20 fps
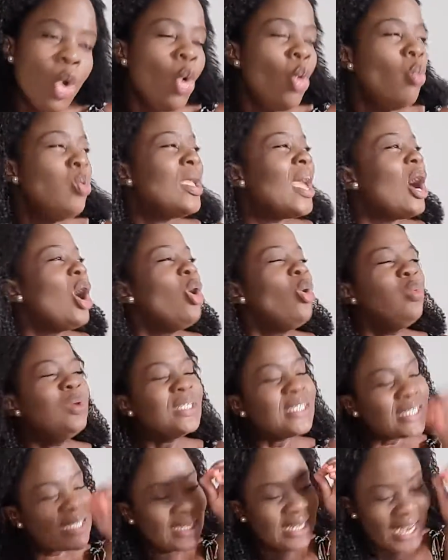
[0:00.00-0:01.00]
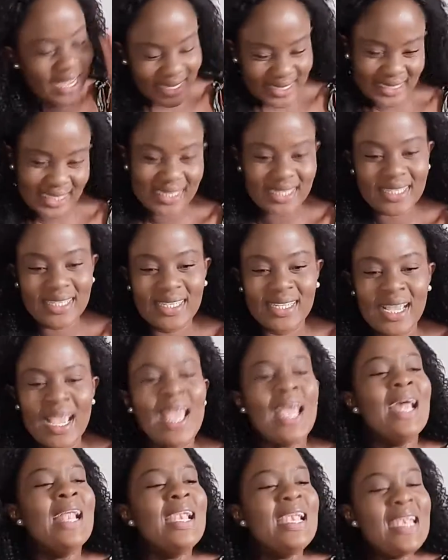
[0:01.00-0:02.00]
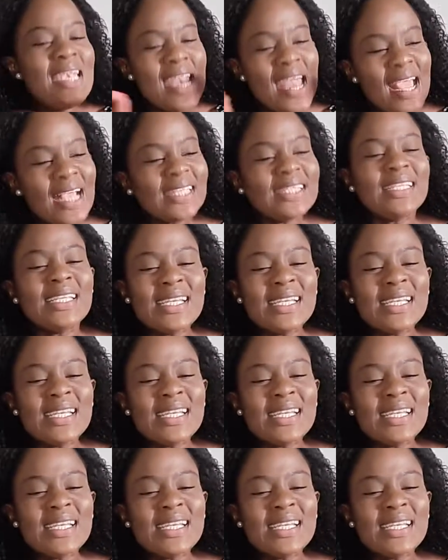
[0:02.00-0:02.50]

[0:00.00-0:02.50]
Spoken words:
We are always late. Late.